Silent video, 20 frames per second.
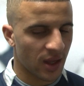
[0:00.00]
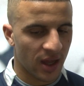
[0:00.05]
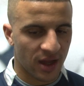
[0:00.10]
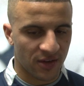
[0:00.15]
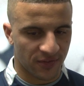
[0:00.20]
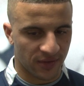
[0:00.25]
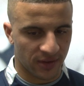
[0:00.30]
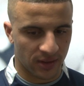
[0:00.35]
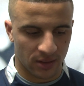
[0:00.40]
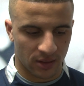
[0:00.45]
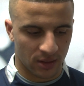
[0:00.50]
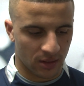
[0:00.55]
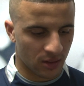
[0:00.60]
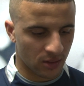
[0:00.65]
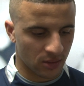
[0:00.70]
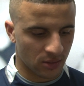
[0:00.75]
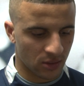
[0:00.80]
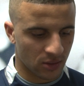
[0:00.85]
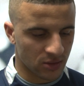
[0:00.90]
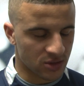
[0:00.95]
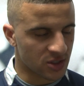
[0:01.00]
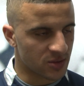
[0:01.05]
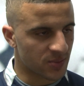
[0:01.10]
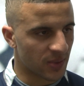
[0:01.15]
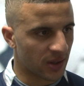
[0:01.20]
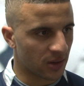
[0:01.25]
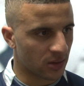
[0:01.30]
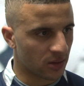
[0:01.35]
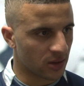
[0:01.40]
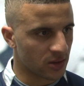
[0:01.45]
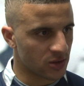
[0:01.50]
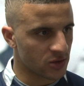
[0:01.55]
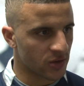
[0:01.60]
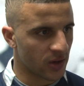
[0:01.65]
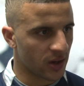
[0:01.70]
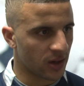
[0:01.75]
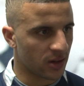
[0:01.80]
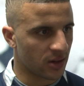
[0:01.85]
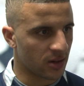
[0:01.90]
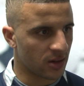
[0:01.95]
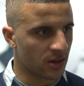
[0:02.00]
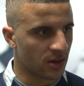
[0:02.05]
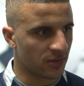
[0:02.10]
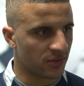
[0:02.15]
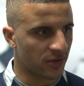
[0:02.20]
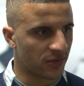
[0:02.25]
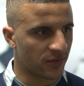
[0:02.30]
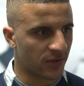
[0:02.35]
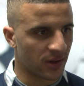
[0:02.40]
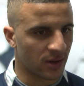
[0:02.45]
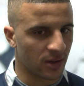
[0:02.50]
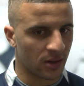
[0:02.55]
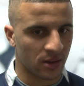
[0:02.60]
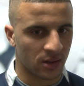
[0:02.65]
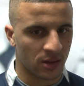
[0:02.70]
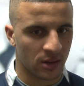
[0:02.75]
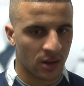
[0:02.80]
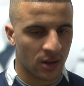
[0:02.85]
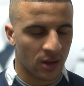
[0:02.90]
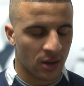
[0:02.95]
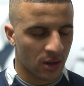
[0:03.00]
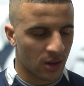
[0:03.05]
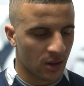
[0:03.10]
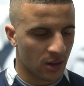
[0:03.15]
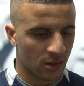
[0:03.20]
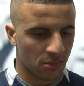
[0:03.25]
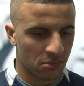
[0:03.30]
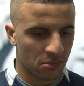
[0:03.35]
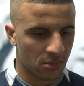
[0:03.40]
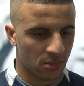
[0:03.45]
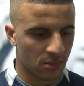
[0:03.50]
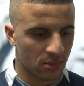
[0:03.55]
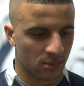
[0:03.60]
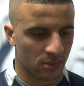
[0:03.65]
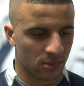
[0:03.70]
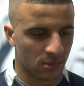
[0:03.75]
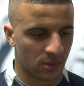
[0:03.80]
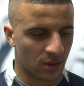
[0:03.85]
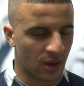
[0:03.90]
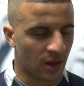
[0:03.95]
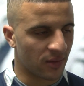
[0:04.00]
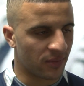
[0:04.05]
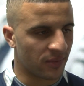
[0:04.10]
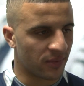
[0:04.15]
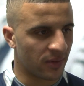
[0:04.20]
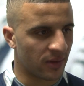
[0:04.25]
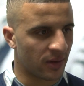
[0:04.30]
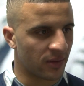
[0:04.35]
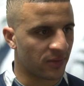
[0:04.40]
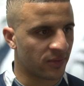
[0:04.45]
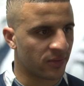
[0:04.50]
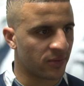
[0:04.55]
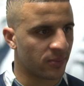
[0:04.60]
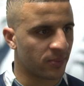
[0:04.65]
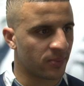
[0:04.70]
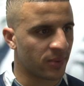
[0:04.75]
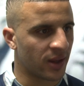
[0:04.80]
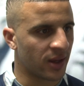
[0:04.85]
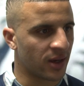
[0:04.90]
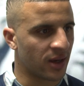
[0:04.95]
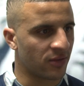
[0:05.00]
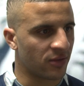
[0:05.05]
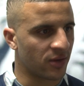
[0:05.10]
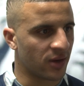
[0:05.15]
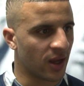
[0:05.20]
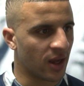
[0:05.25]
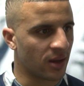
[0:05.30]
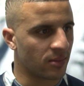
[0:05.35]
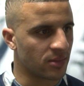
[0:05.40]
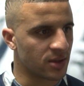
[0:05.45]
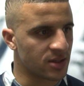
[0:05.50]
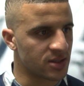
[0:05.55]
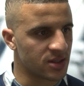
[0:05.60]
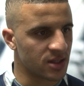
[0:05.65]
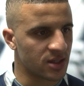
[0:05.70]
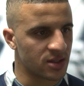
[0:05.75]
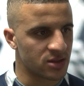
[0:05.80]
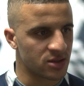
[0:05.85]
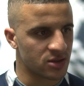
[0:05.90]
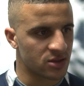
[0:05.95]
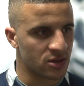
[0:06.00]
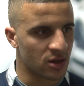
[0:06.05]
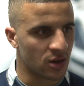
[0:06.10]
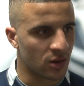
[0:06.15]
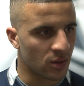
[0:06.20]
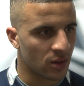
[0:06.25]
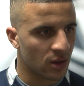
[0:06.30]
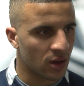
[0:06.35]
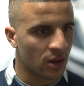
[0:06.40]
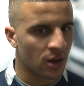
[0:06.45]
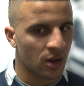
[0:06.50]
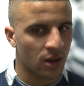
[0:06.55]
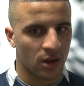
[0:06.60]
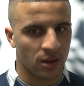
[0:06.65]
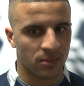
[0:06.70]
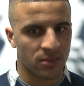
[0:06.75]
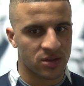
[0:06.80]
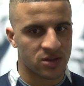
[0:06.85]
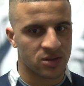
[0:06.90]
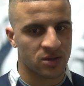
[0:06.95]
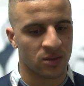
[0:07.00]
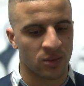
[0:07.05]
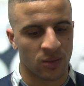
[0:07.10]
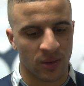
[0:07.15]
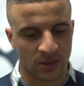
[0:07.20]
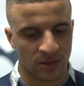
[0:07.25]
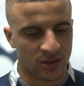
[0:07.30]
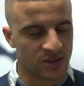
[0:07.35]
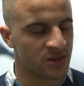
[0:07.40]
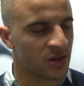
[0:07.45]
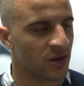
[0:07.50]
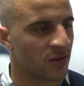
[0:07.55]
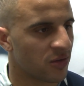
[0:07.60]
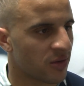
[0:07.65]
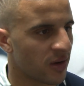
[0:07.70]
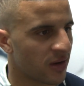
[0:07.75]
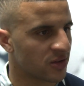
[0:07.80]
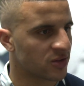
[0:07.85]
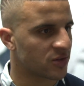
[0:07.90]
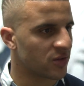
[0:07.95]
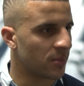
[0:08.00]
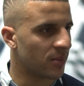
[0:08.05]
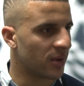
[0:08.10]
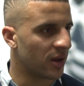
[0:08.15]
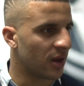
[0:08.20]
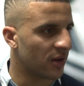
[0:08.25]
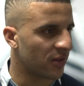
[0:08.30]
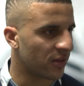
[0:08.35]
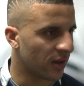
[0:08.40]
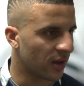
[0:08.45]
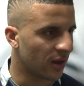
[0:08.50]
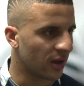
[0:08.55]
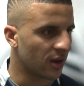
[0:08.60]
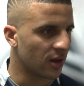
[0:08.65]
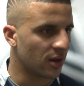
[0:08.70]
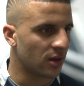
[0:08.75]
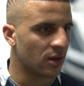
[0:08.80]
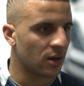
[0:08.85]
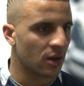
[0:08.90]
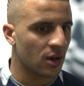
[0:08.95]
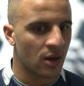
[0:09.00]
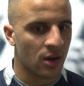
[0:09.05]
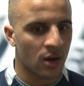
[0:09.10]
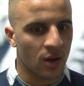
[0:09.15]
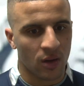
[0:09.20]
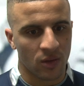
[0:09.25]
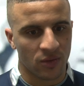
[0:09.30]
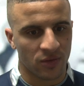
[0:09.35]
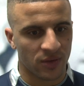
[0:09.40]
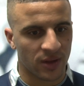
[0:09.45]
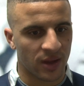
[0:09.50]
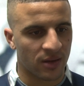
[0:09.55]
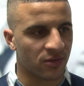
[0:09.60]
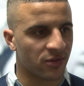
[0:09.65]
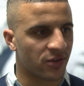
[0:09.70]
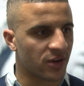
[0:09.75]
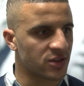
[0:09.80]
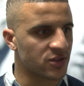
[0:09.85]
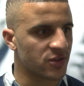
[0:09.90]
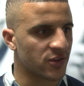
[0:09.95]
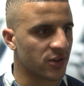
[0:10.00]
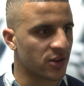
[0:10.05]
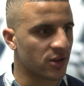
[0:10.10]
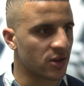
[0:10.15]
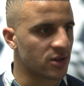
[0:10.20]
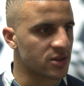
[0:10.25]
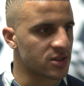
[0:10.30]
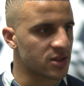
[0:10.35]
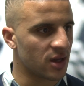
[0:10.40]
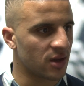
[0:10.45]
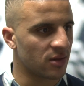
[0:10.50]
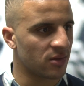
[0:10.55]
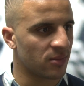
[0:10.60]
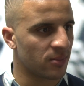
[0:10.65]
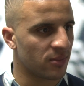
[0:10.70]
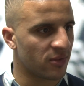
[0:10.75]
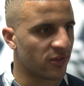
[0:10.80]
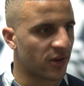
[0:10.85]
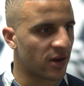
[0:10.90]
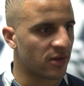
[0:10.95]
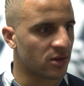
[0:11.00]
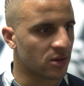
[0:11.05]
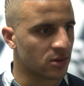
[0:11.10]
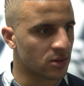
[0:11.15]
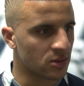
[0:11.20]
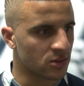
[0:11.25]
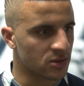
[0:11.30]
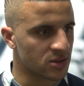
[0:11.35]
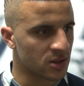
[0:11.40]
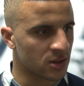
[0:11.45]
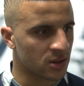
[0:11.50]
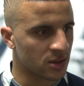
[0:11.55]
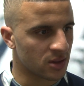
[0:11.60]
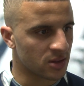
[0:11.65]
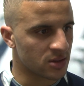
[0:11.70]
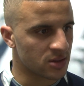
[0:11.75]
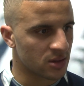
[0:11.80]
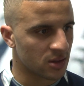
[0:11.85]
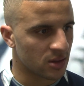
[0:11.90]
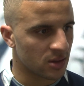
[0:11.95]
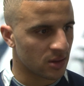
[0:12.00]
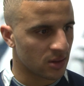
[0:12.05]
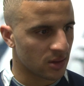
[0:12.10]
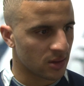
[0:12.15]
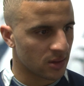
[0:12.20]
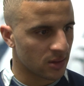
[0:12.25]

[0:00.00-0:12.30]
Yeah, I think, you know, Notts has been good in training and everything. And, um, you know, I've, I've played every game this season, so um, it's a well-deserved rest for me, I think, and hopefully I'm fresh for Thursday and firing on all cylinders. It's the